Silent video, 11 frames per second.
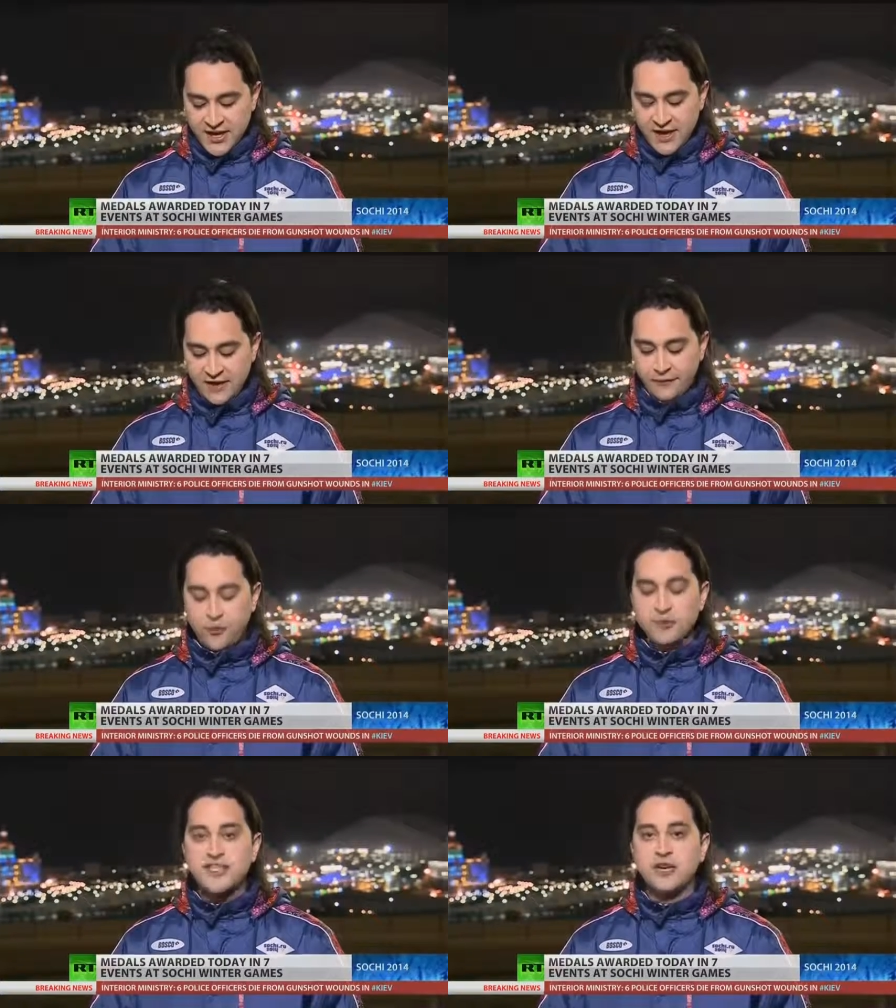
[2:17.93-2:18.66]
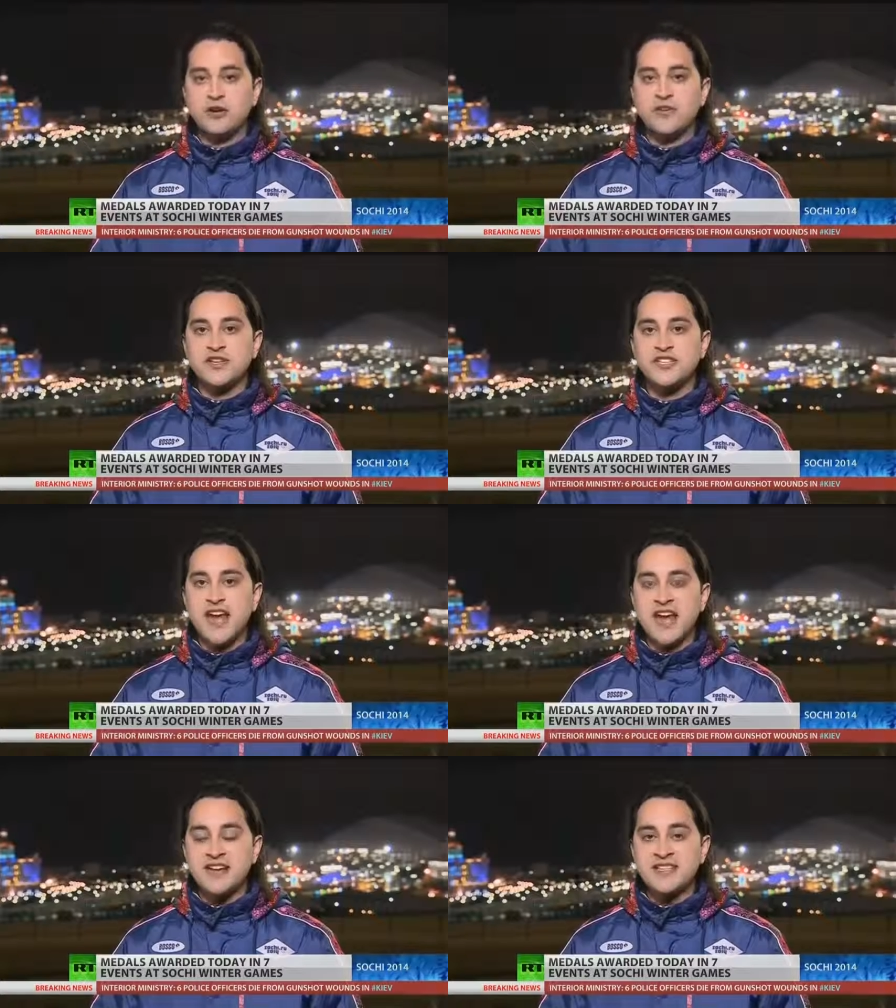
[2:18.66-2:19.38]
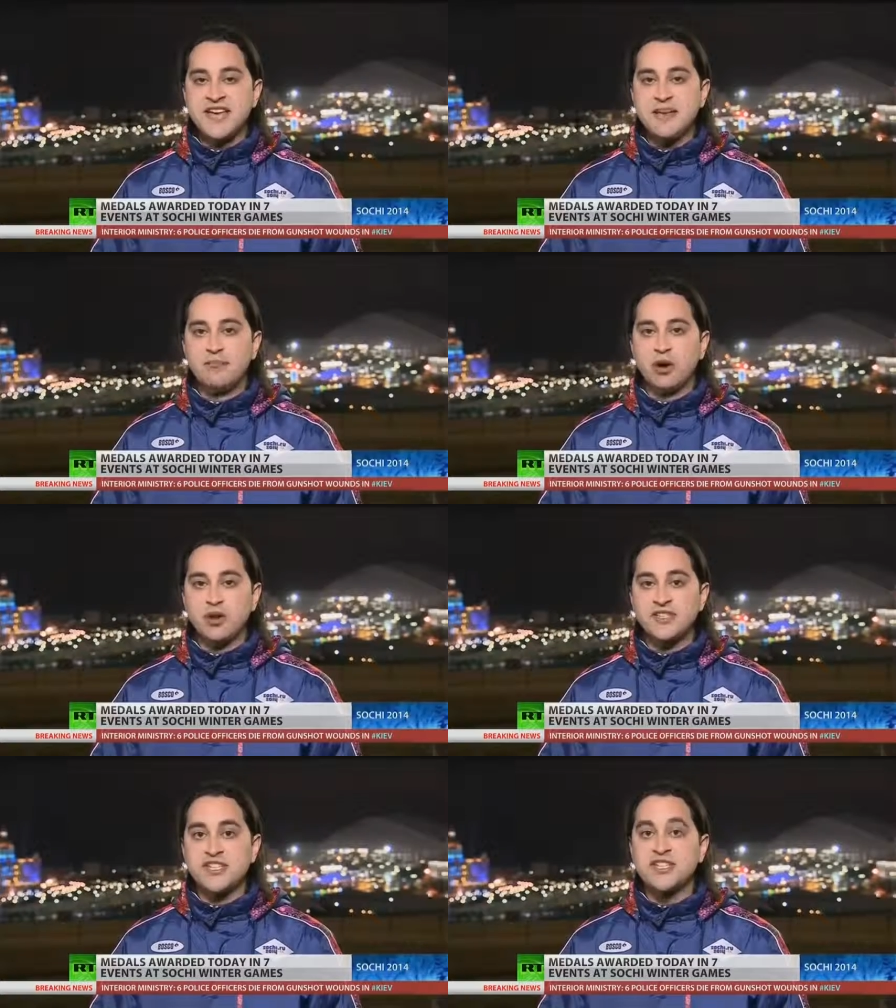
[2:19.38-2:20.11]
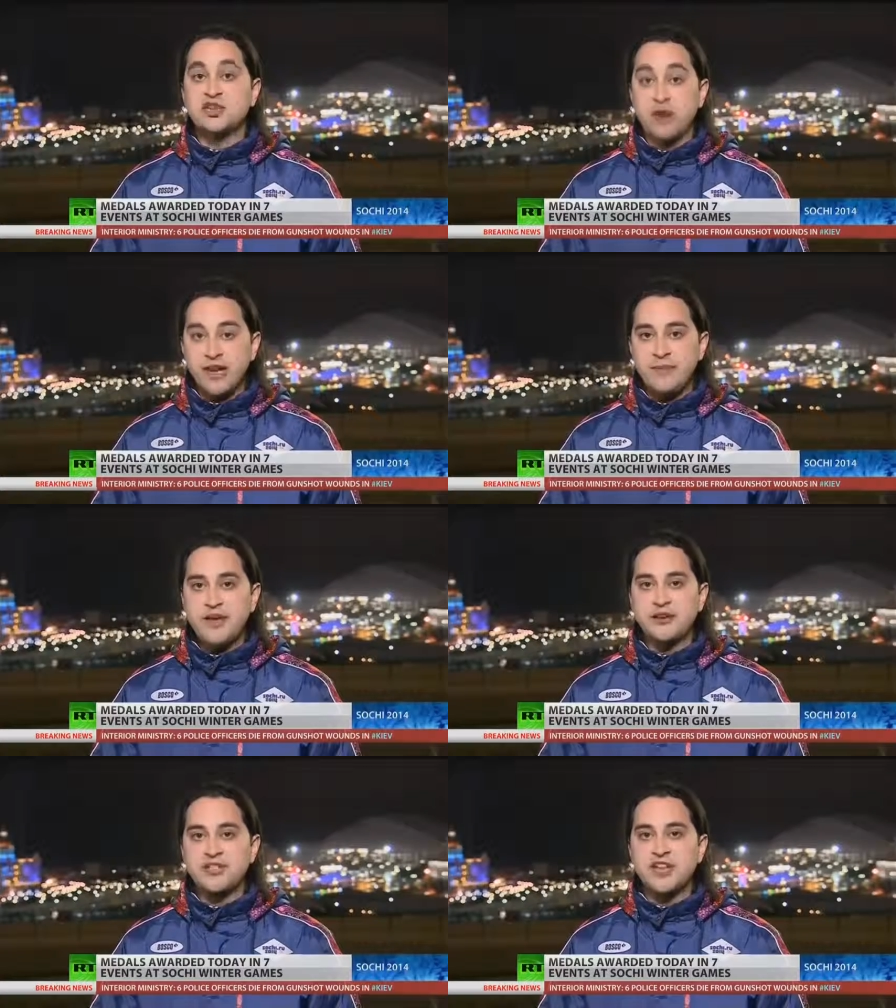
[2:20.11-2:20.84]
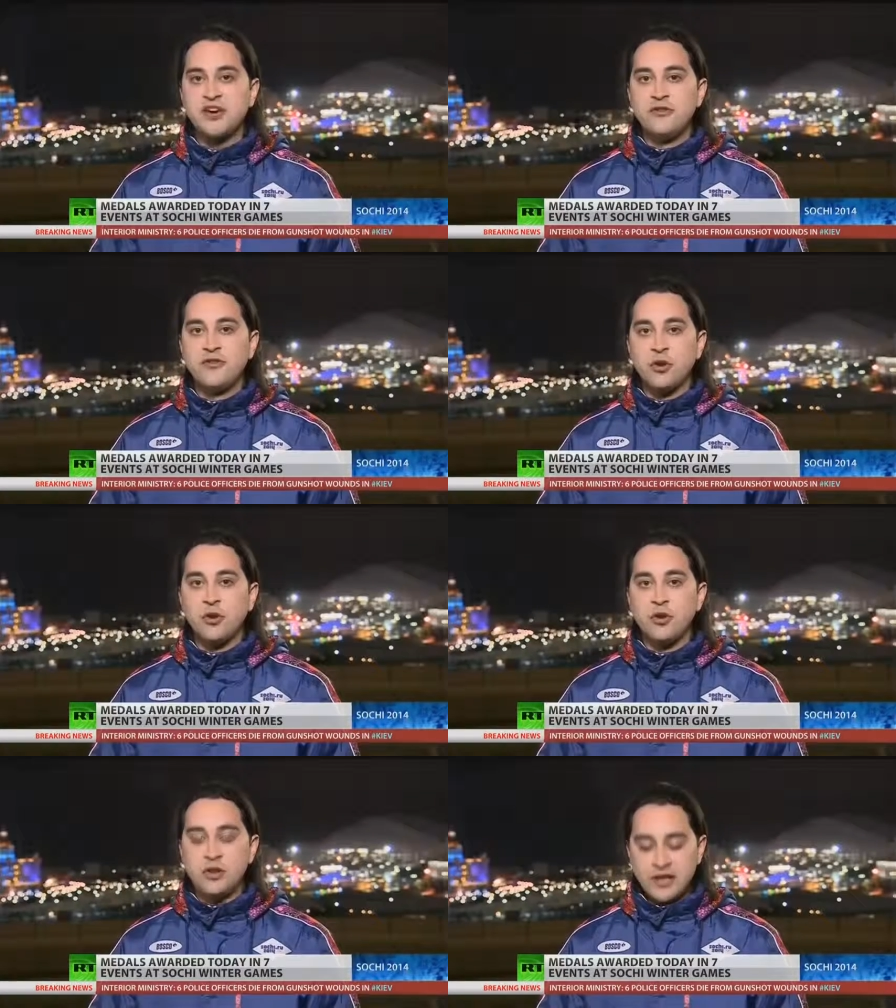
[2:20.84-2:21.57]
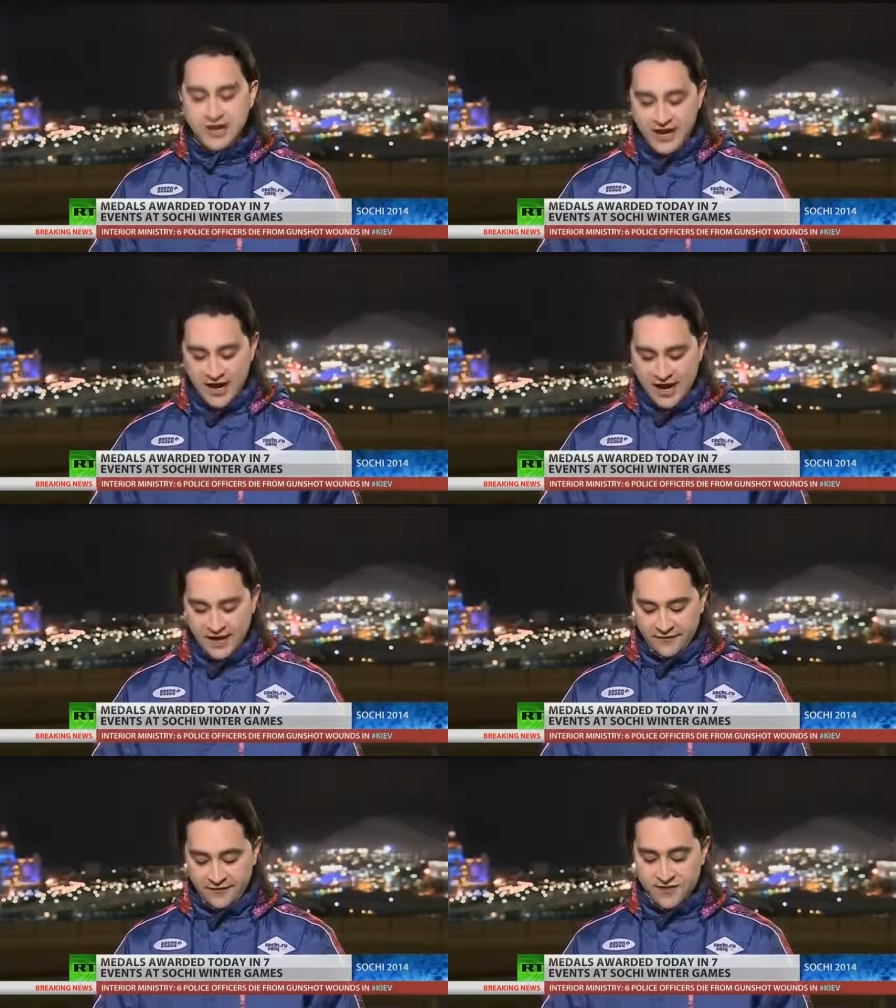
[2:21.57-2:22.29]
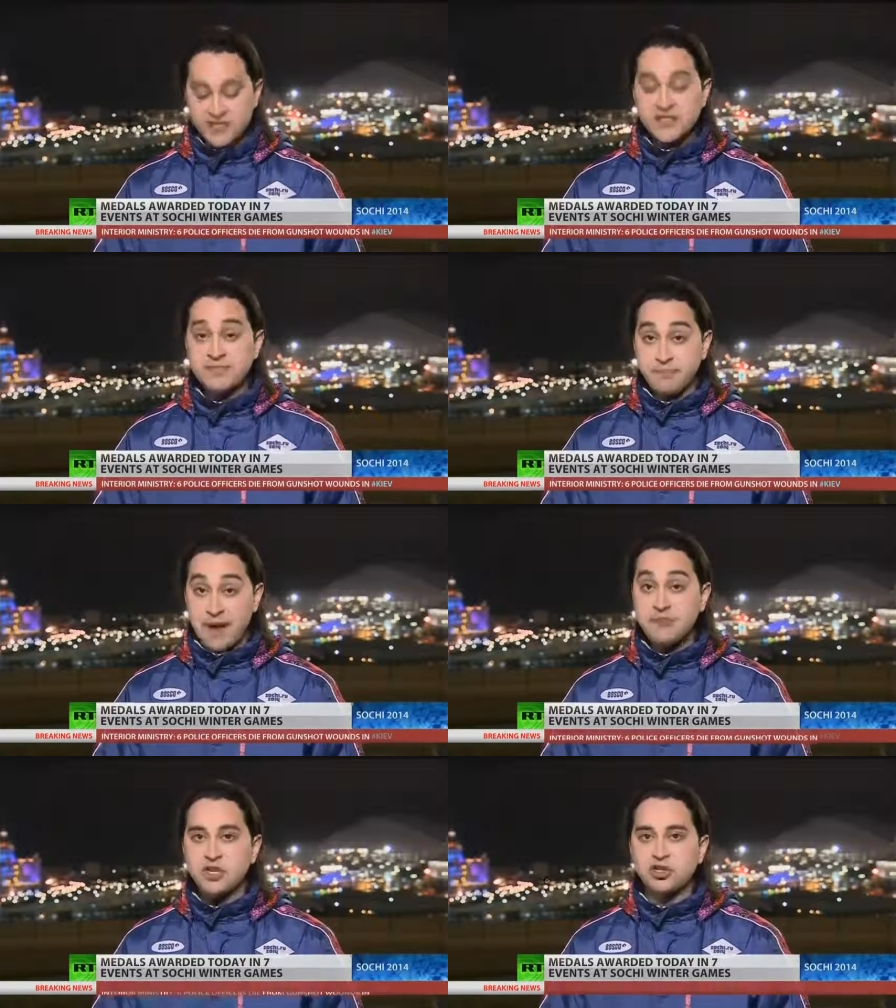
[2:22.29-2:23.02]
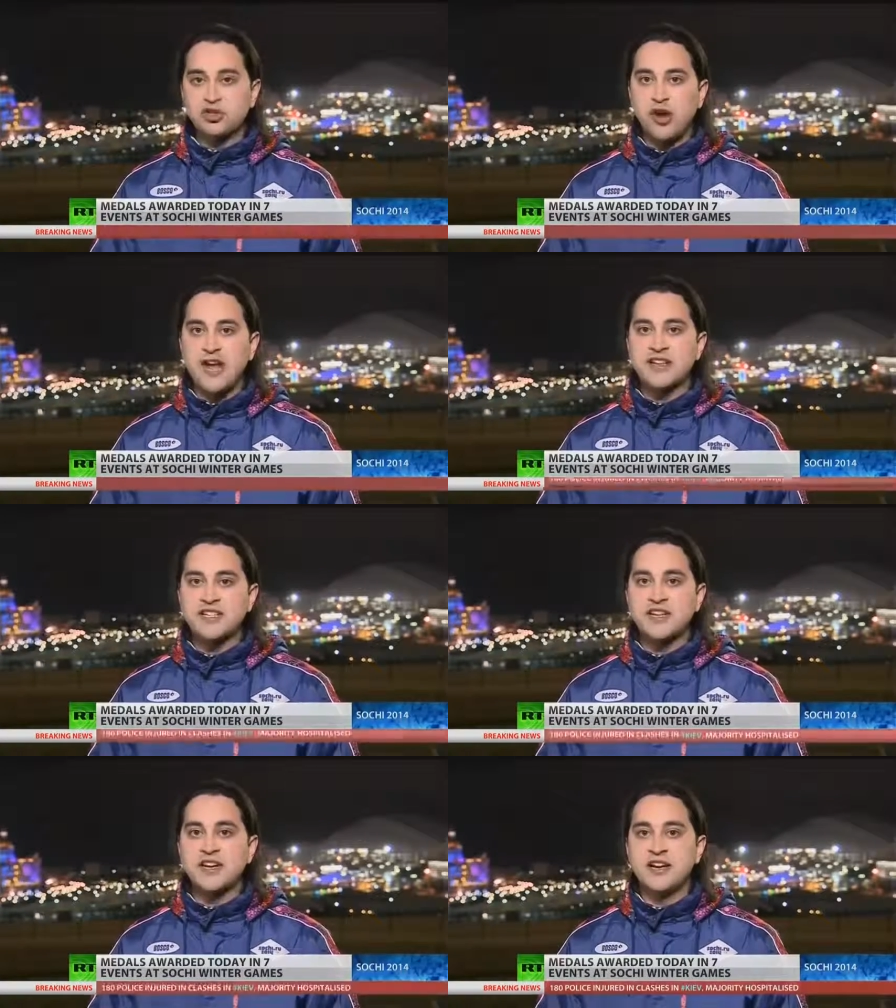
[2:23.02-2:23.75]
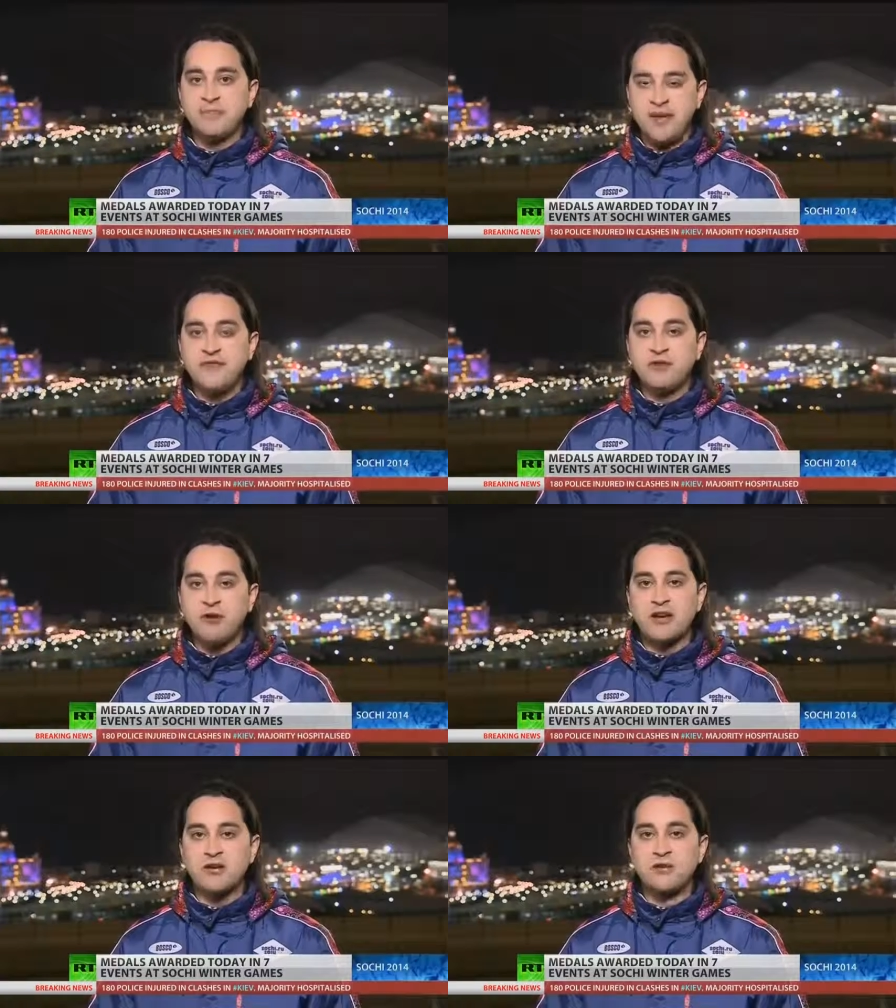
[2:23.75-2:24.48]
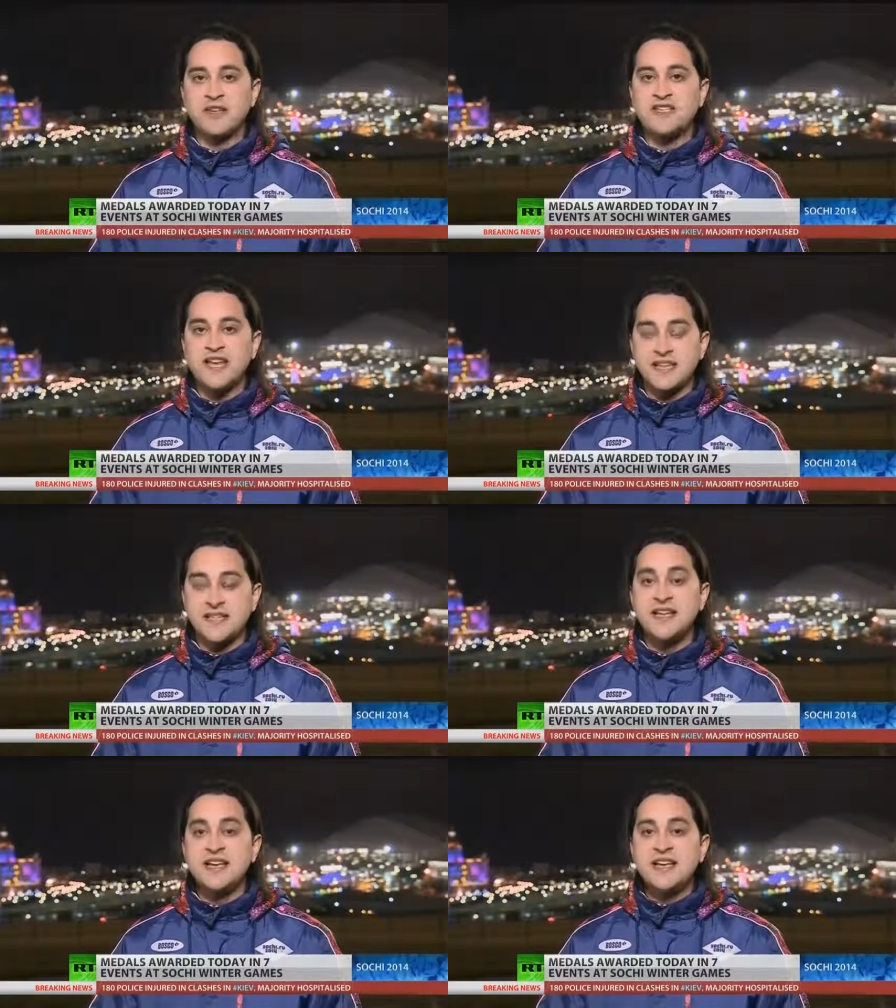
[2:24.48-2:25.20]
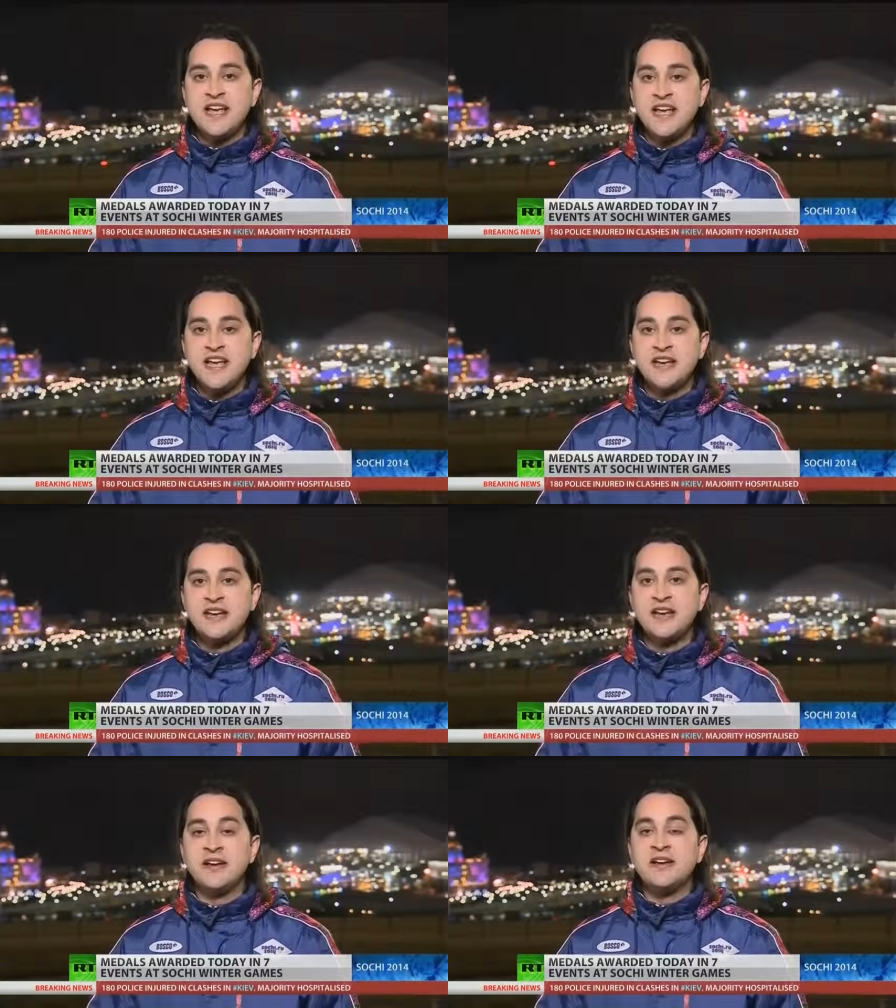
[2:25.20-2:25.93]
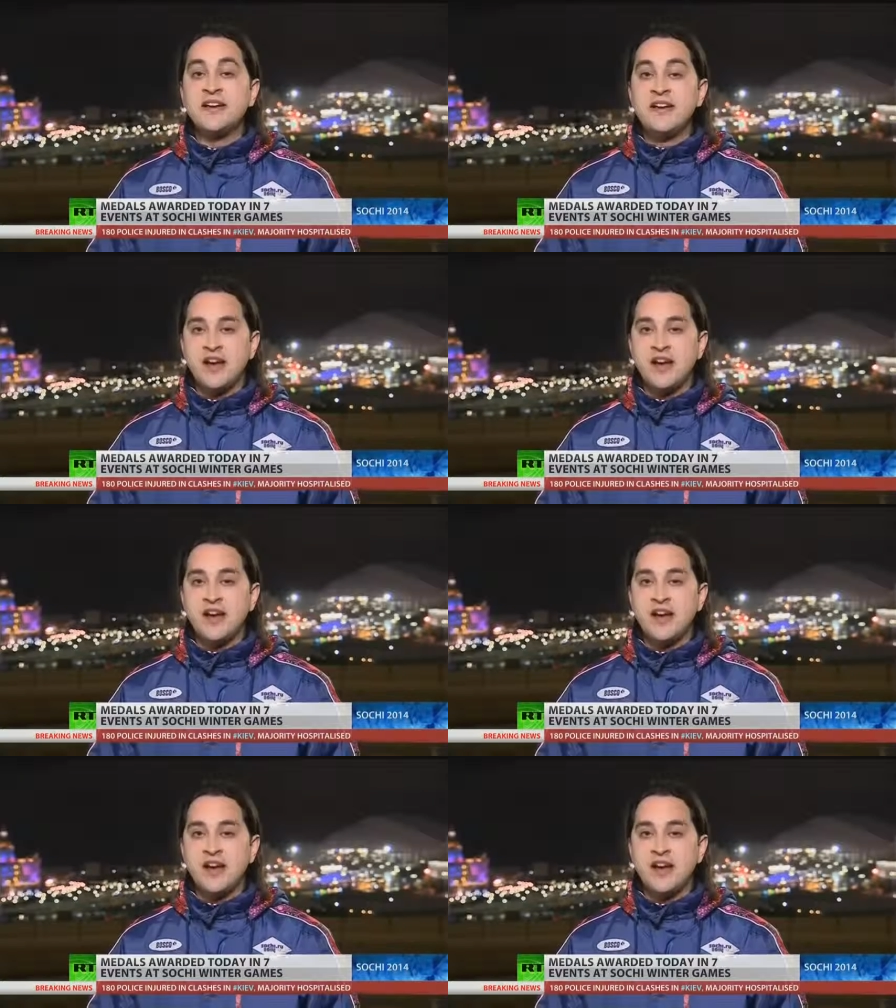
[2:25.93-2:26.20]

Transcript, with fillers: uh, four silvers, and 10 bronzes, 20 medals overall, and perhaps on track to beat the record they set in